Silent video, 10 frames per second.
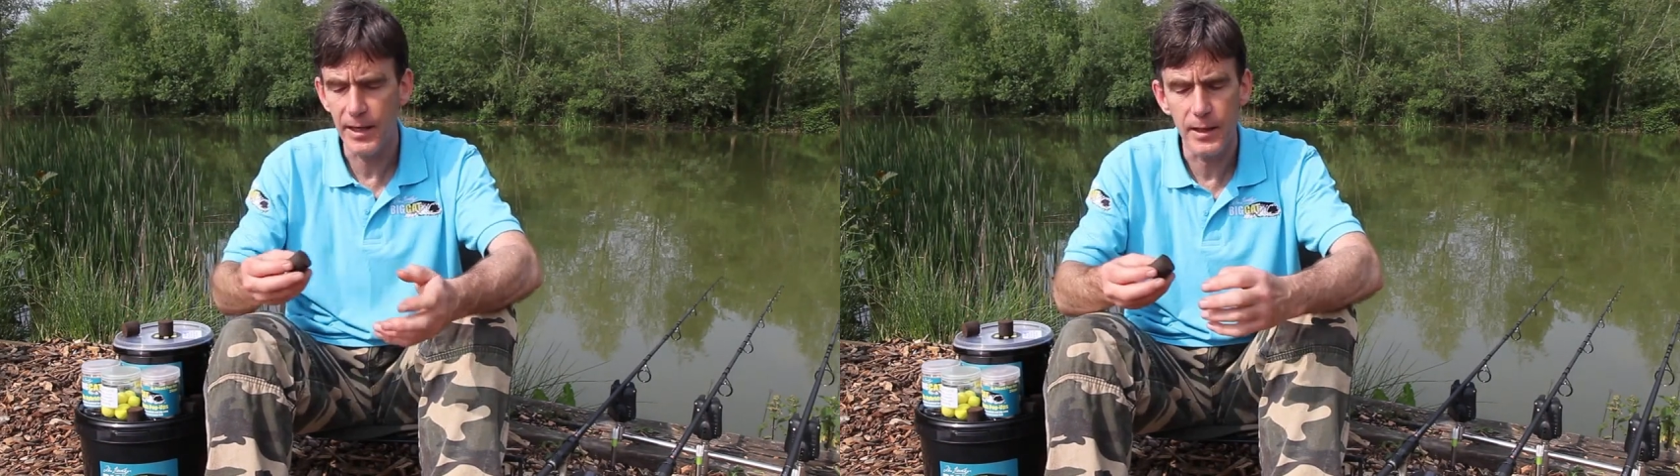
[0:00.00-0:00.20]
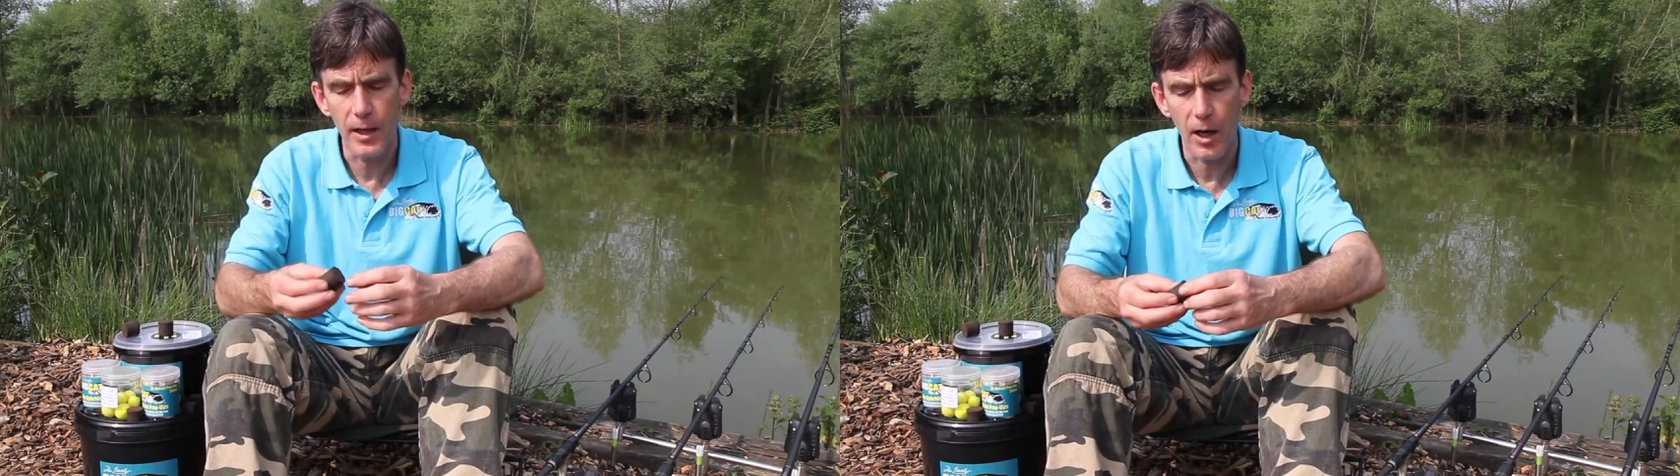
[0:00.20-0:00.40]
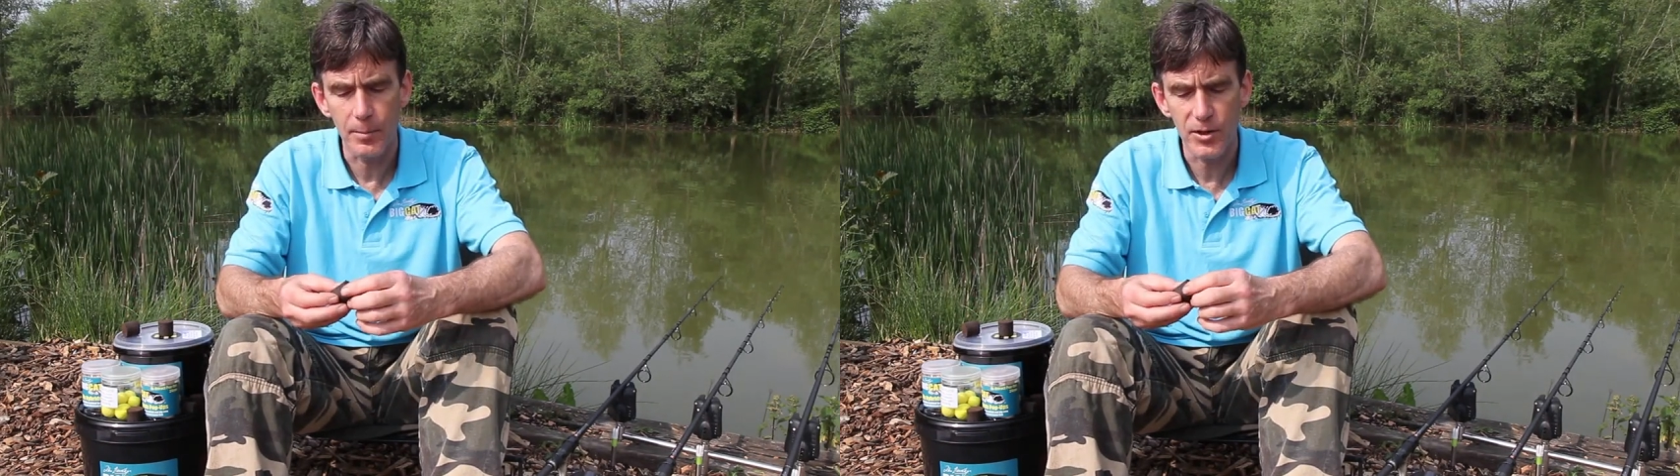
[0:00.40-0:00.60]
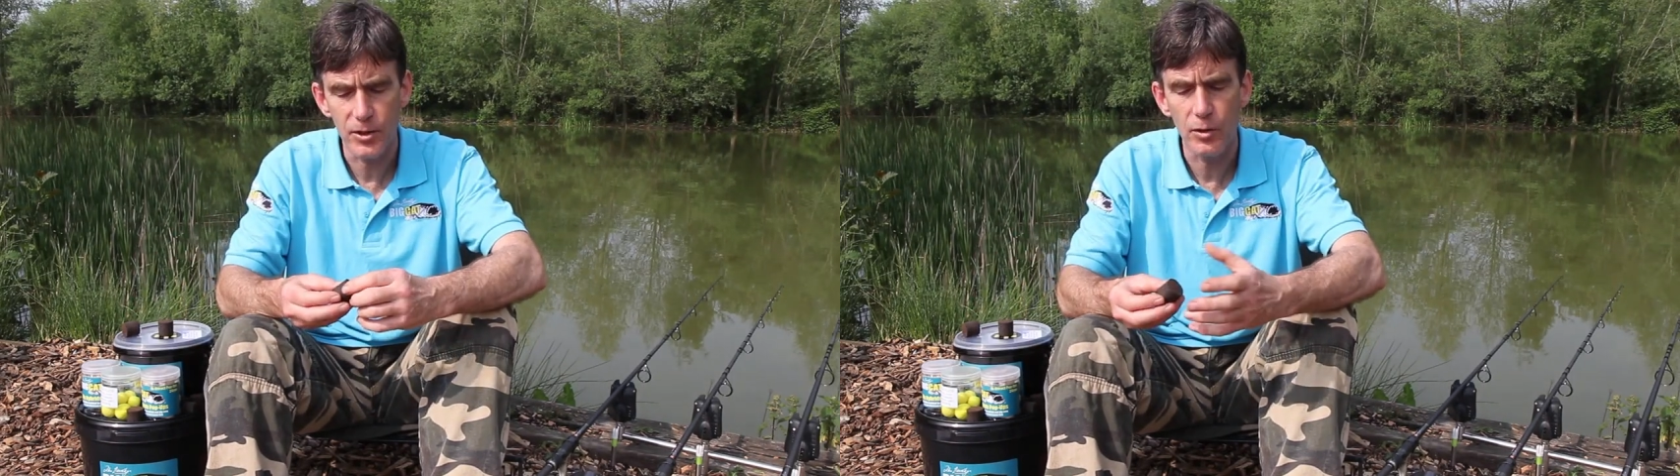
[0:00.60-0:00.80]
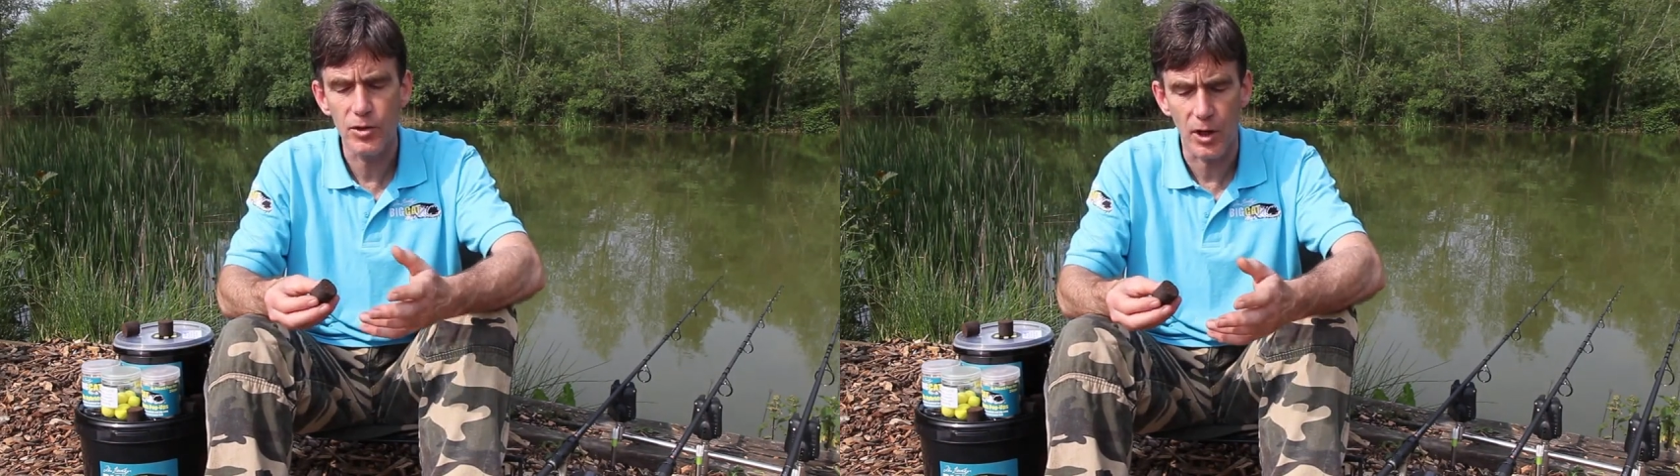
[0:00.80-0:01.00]
in
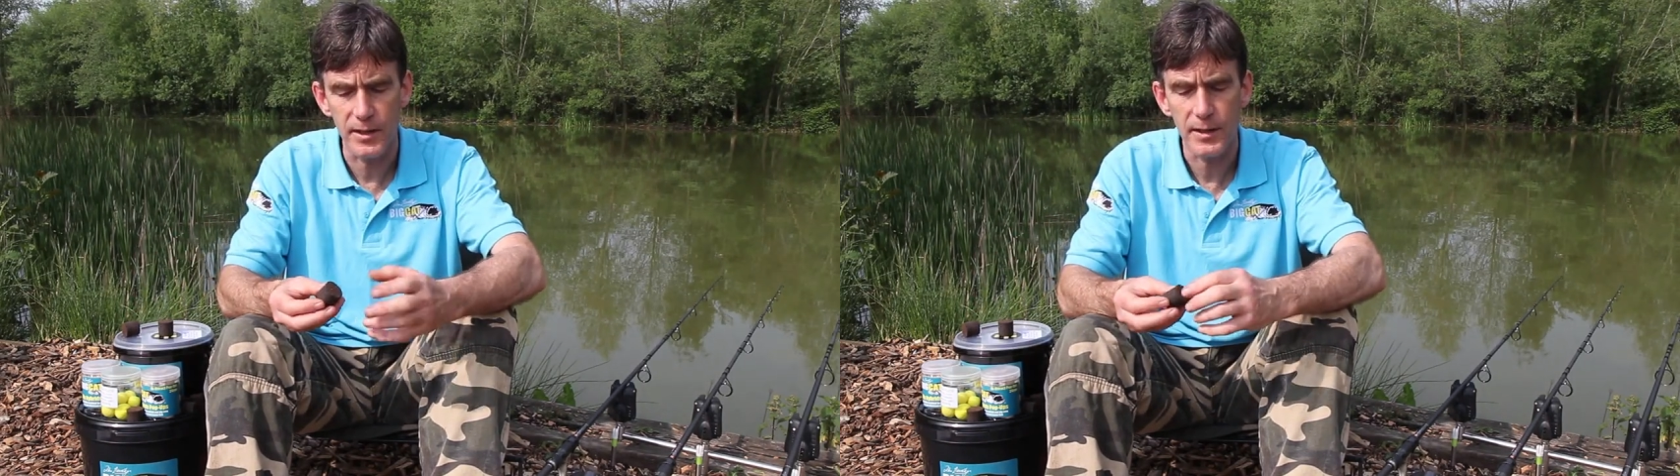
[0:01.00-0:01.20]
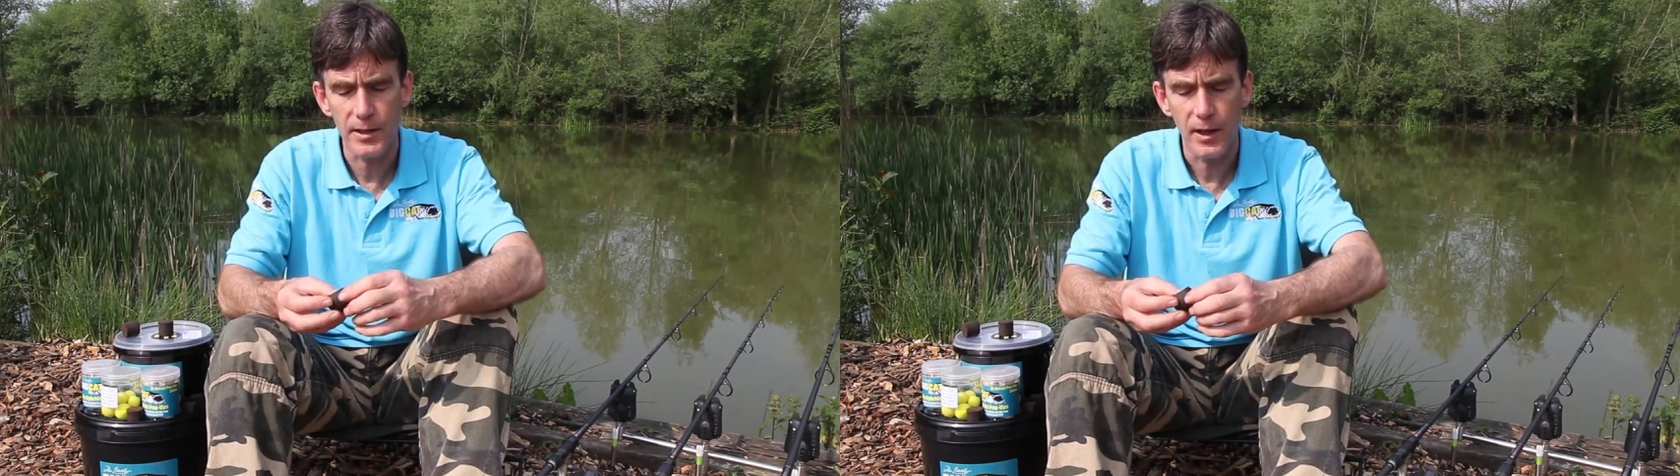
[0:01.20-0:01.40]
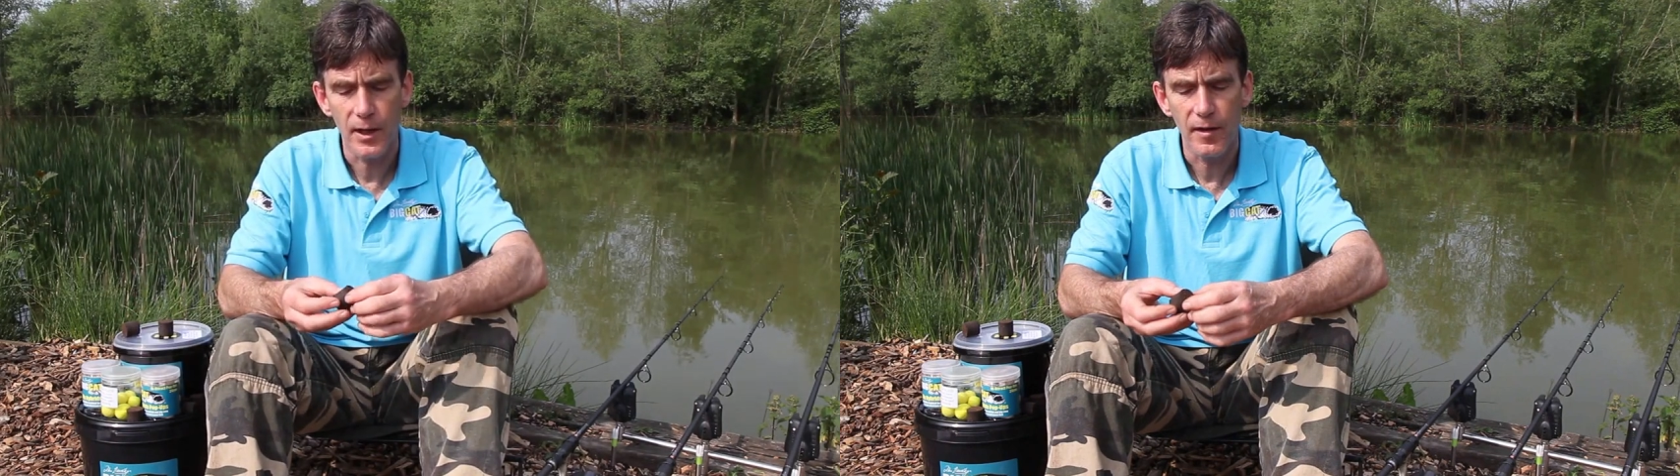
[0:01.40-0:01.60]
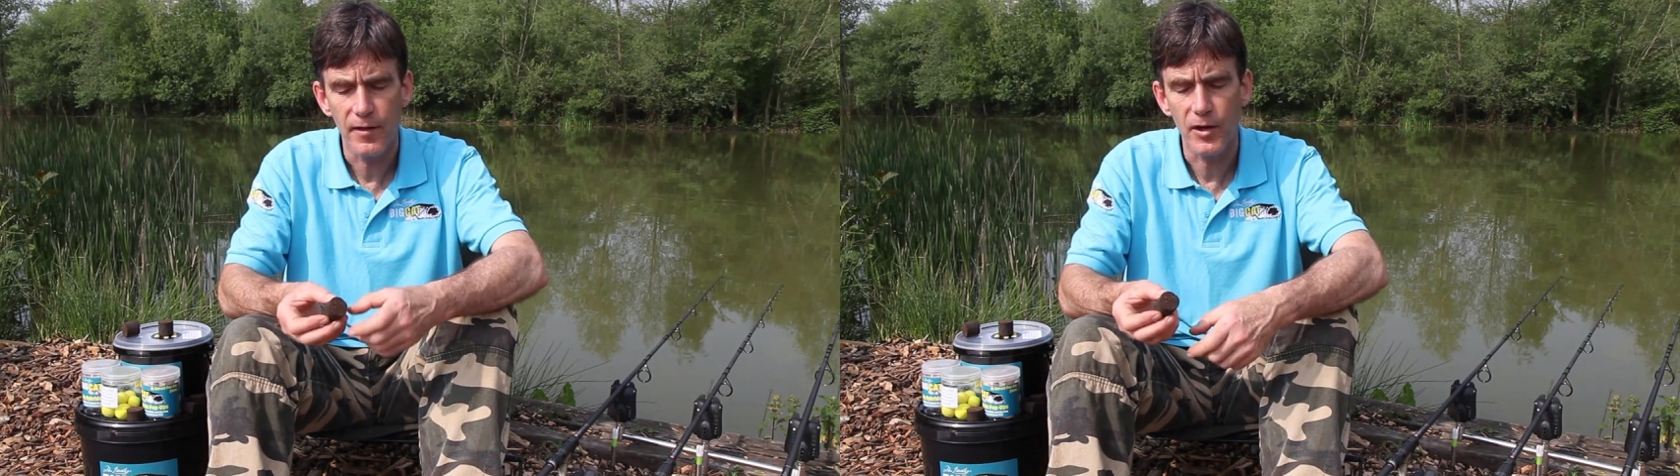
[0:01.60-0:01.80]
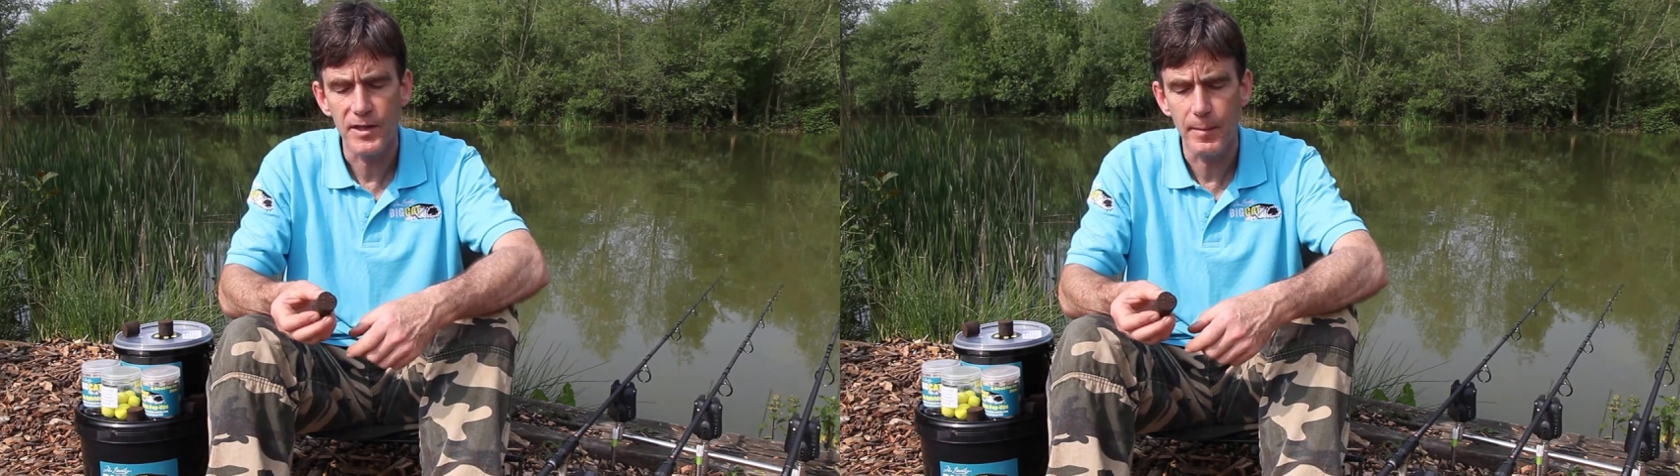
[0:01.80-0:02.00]
two sizes,
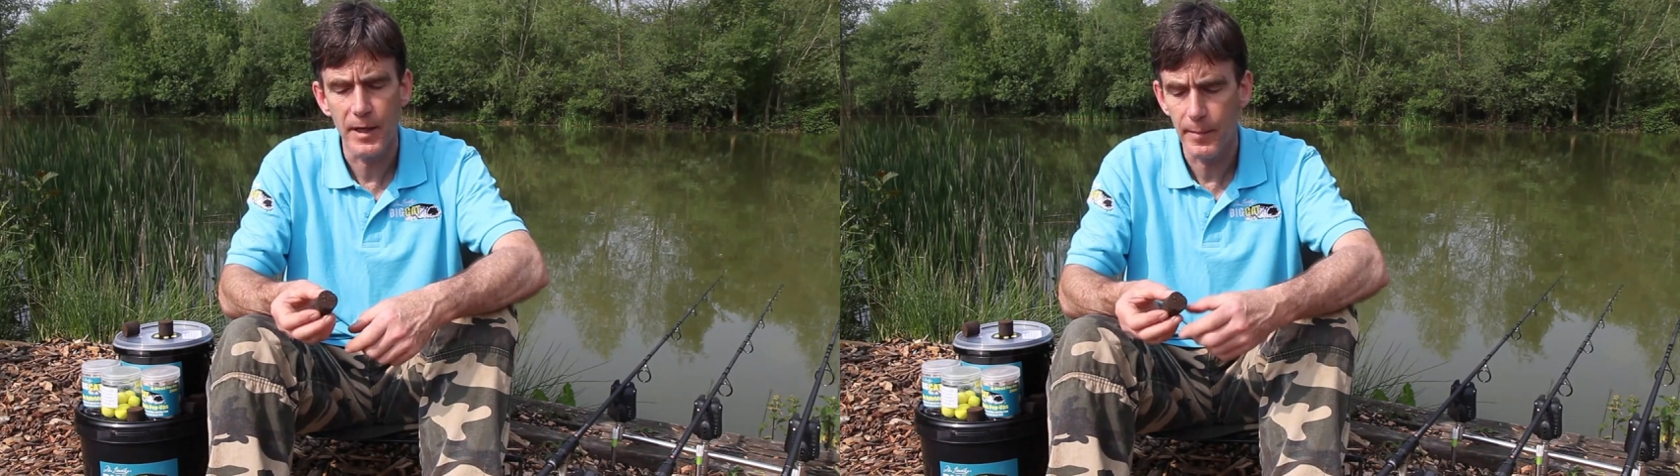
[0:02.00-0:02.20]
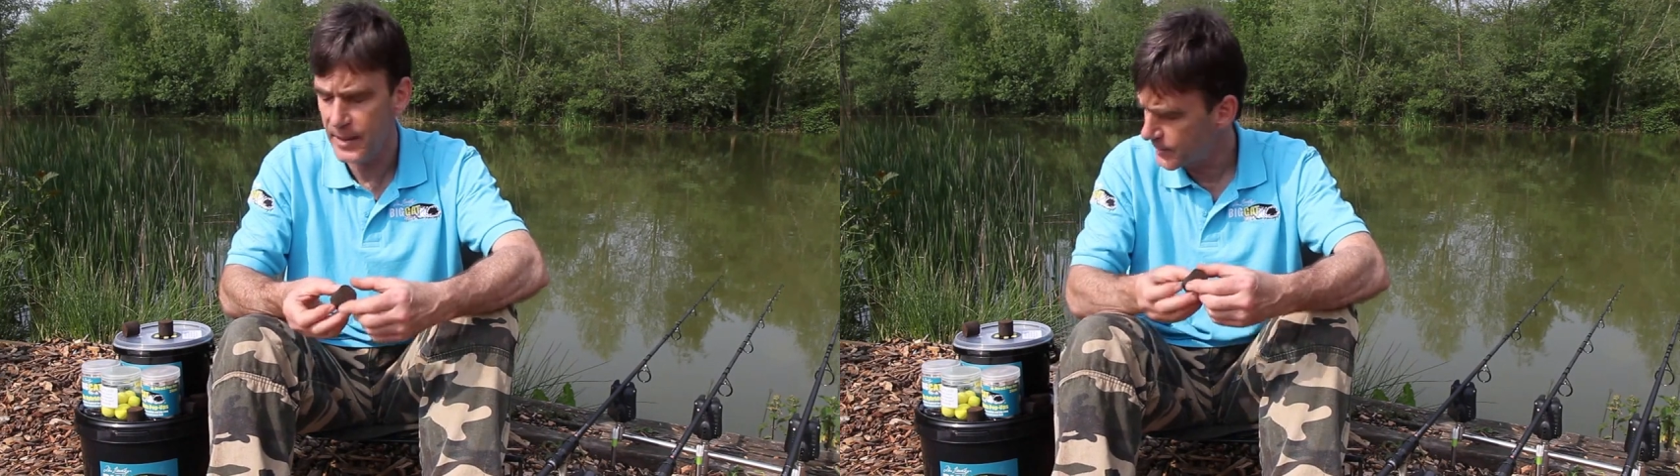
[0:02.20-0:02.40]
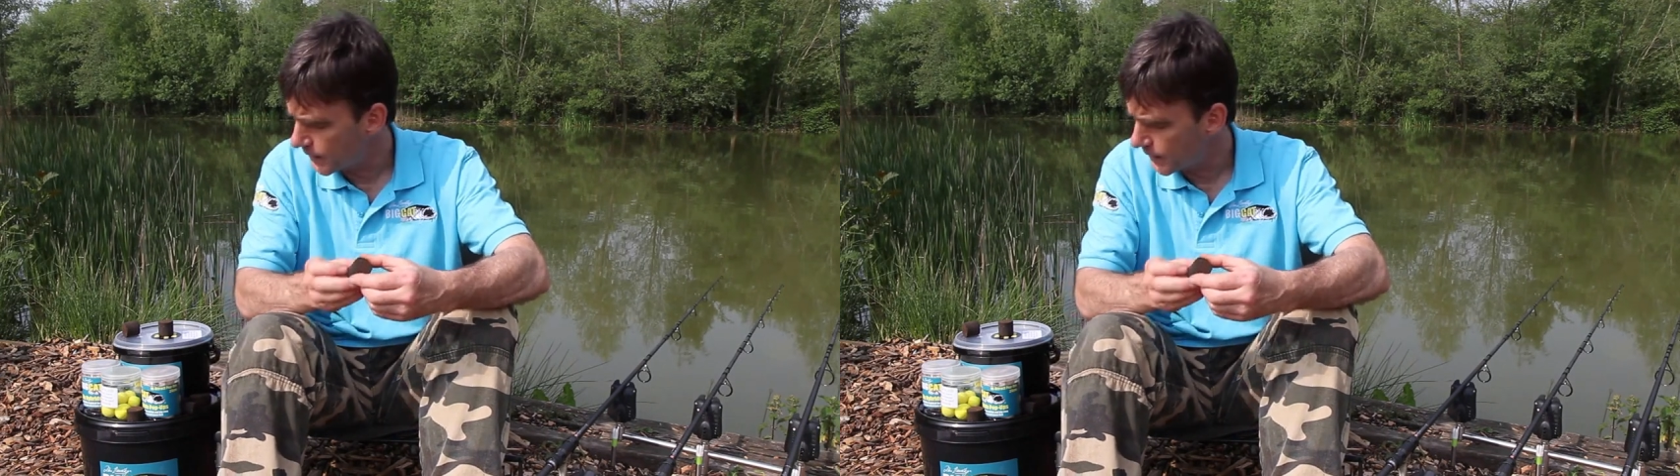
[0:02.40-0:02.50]
30mm